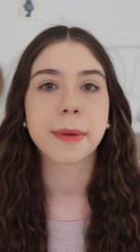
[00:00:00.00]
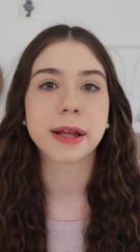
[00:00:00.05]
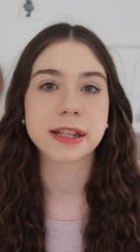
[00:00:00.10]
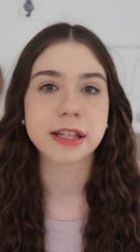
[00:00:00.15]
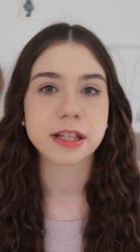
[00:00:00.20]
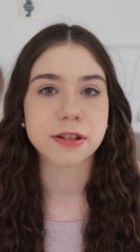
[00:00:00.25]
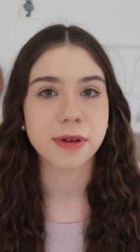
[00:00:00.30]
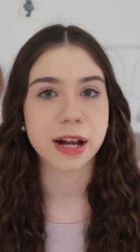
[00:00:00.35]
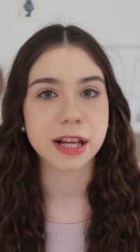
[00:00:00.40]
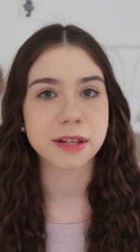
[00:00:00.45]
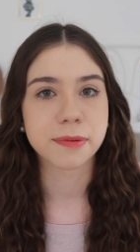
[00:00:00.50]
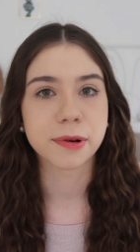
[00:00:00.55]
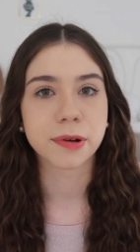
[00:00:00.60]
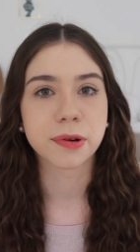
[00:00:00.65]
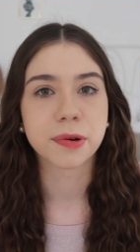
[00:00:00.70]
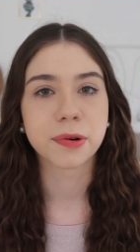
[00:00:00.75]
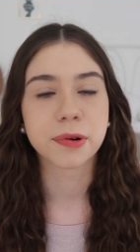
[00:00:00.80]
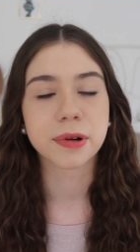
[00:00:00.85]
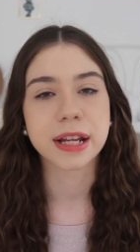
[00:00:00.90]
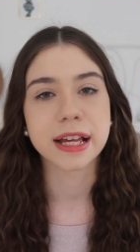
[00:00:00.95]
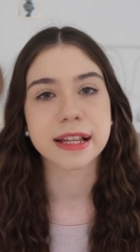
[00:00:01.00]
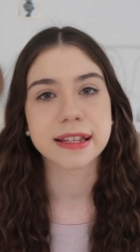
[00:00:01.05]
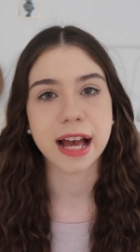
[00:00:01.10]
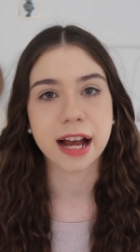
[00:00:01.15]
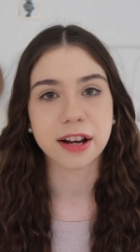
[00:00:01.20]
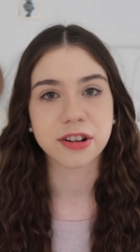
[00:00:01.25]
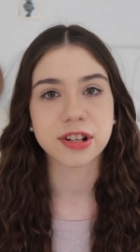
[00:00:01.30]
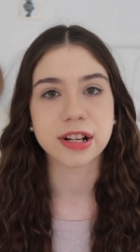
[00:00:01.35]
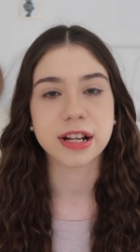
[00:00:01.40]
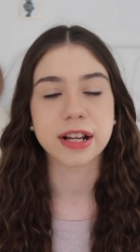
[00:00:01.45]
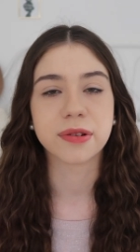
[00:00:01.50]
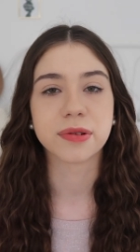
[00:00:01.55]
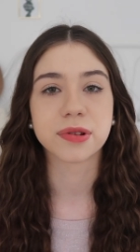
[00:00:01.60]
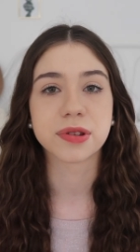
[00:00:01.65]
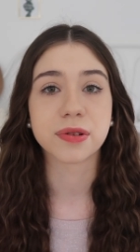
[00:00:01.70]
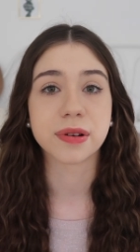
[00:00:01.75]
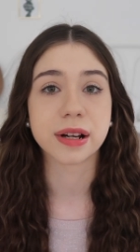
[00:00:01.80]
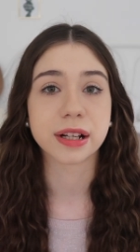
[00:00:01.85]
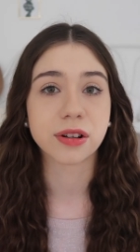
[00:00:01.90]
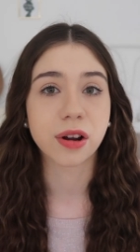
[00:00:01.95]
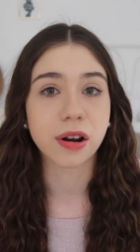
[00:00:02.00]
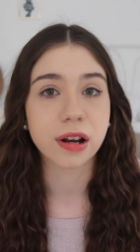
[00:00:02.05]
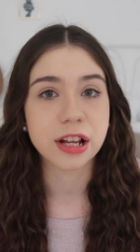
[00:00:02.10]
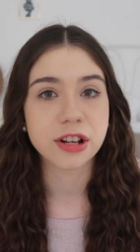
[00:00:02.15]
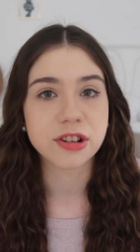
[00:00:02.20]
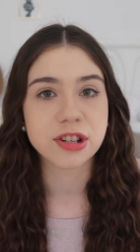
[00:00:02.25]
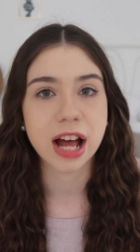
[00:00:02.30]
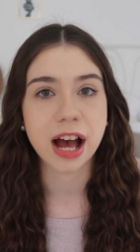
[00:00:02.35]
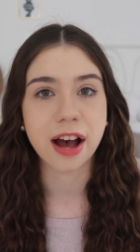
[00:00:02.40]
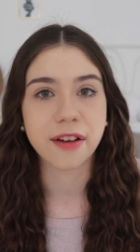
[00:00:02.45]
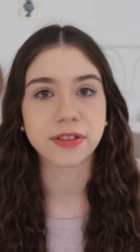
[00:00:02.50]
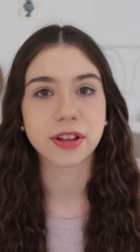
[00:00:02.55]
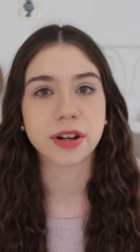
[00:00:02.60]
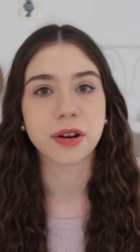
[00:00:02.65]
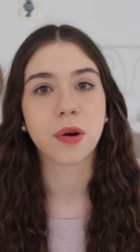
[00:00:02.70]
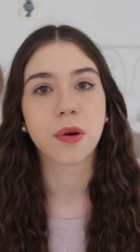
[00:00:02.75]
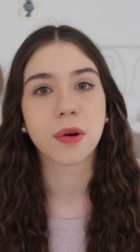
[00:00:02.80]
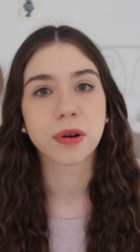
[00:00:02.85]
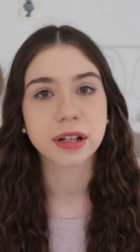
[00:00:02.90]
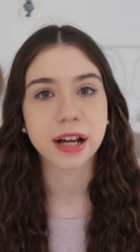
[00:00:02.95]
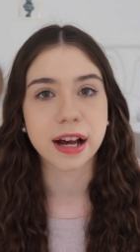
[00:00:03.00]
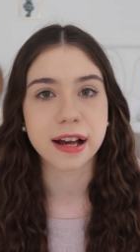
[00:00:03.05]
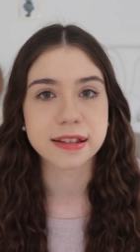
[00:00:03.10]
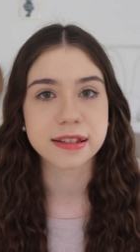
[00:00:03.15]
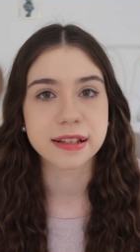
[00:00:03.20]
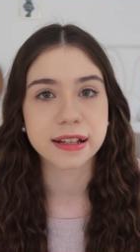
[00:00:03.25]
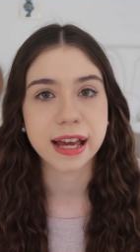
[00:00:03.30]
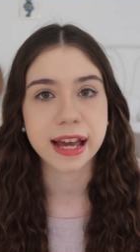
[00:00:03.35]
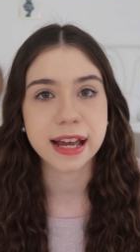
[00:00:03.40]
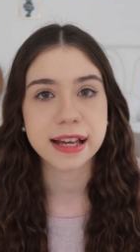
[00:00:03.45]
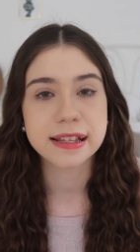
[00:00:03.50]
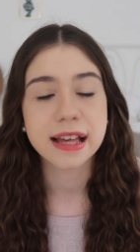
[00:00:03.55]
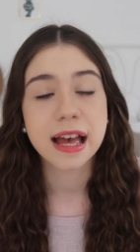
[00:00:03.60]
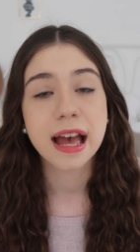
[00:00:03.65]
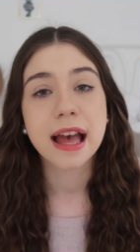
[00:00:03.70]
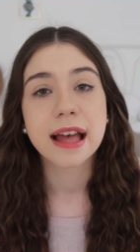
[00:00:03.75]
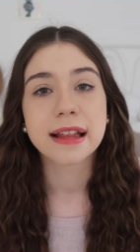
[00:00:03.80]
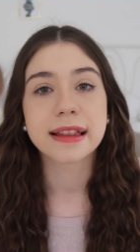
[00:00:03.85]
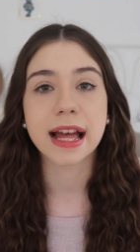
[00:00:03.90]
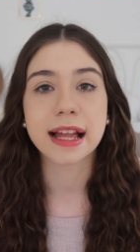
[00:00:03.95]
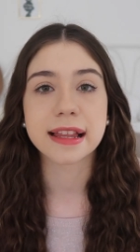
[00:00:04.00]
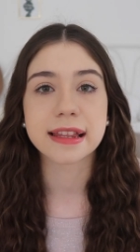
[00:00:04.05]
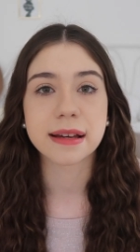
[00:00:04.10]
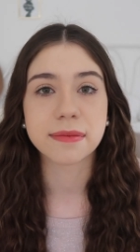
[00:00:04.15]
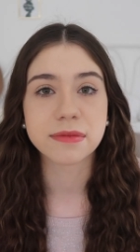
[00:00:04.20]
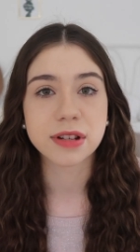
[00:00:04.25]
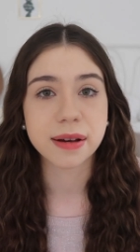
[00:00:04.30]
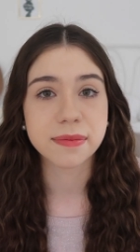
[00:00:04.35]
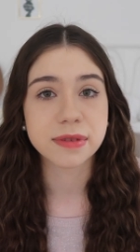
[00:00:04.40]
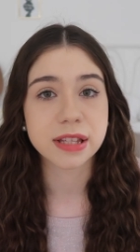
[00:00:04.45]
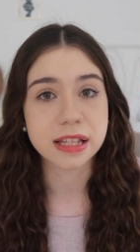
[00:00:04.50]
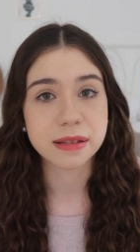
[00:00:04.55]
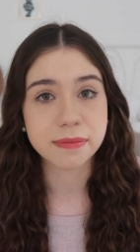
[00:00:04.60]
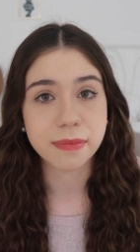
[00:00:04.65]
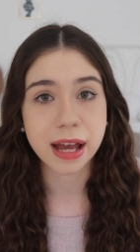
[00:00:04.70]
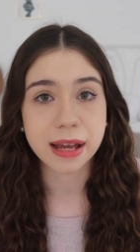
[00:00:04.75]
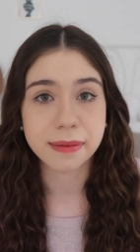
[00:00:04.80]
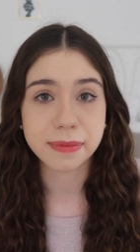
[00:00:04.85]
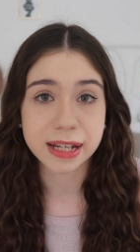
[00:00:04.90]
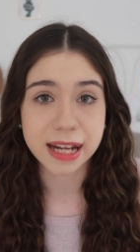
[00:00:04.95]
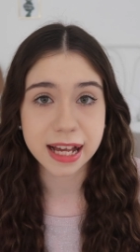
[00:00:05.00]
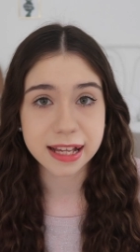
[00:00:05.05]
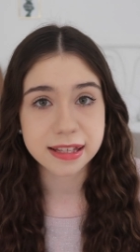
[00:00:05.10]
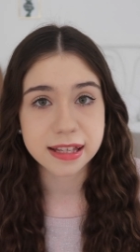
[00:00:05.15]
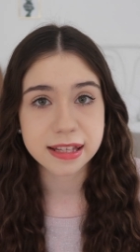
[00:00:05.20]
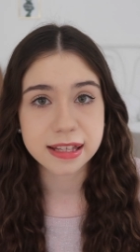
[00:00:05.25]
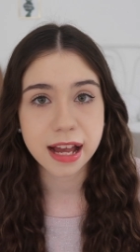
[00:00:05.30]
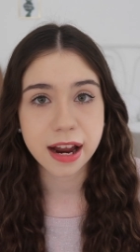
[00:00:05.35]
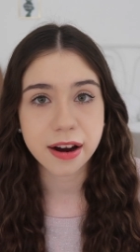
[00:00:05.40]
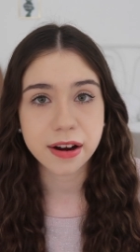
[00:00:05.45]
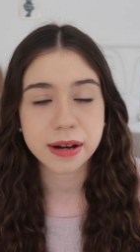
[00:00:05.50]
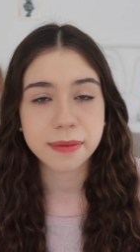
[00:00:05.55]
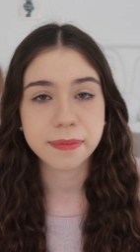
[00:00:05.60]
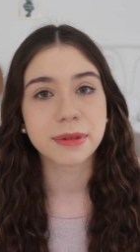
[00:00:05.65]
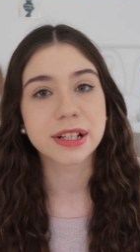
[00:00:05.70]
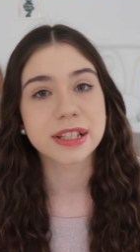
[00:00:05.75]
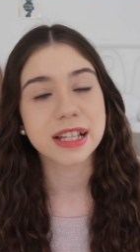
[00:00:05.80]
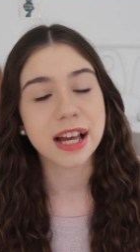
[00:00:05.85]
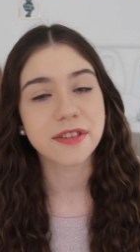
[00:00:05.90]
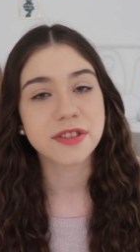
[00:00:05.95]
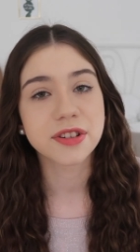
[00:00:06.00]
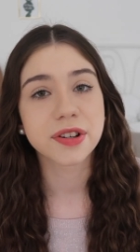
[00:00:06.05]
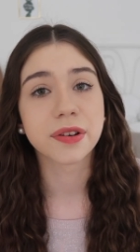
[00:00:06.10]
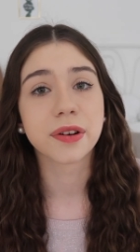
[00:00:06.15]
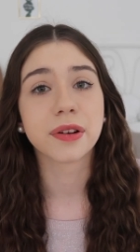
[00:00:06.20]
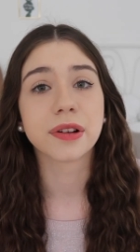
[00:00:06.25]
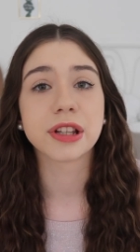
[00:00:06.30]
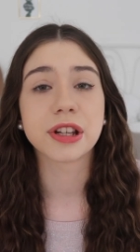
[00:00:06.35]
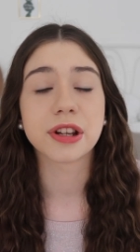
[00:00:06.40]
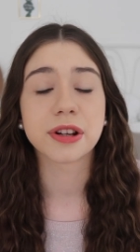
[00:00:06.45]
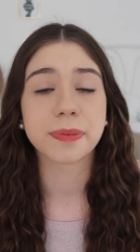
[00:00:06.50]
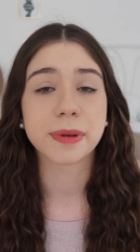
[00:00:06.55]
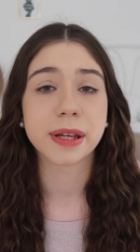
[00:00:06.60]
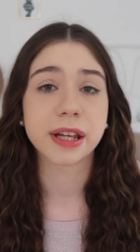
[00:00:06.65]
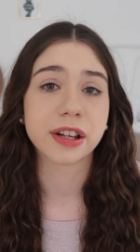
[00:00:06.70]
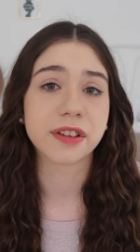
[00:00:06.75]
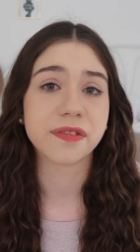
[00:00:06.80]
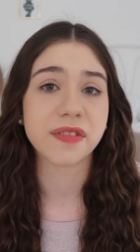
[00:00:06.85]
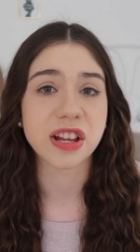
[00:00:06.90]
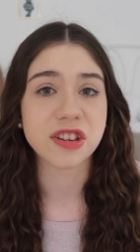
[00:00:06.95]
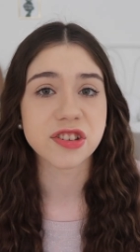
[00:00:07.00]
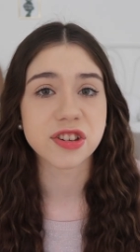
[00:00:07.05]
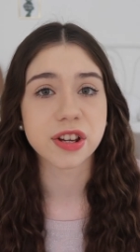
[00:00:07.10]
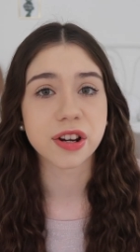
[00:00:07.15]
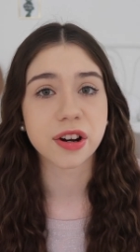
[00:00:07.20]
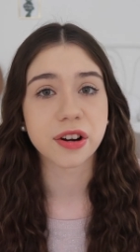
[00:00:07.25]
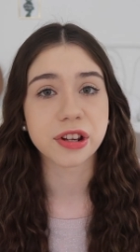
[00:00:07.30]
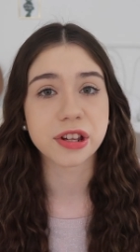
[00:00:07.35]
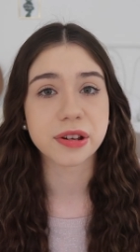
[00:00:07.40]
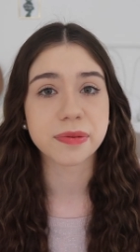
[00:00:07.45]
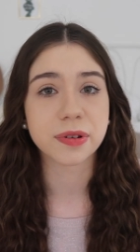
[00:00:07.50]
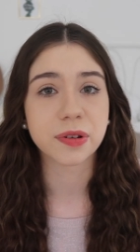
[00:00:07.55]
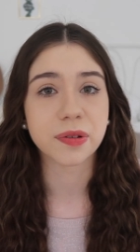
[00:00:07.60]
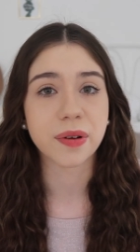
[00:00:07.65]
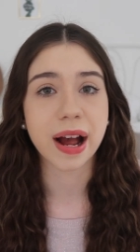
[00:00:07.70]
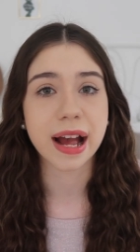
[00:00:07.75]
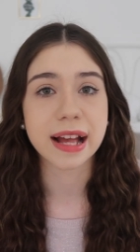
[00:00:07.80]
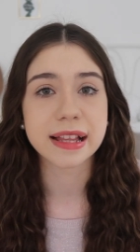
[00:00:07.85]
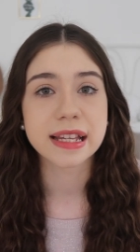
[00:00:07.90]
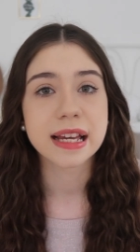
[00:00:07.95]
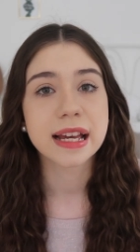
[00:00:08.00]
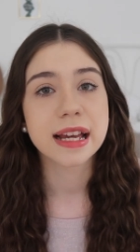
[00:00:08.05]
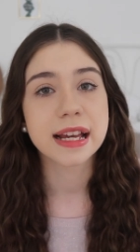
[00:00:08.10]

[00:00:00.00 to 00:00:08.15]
but the Strasbourg court has actually also acknowledged after the Horncastle case that sometimes this may be necessary, because after all, the European Convention on Human Rights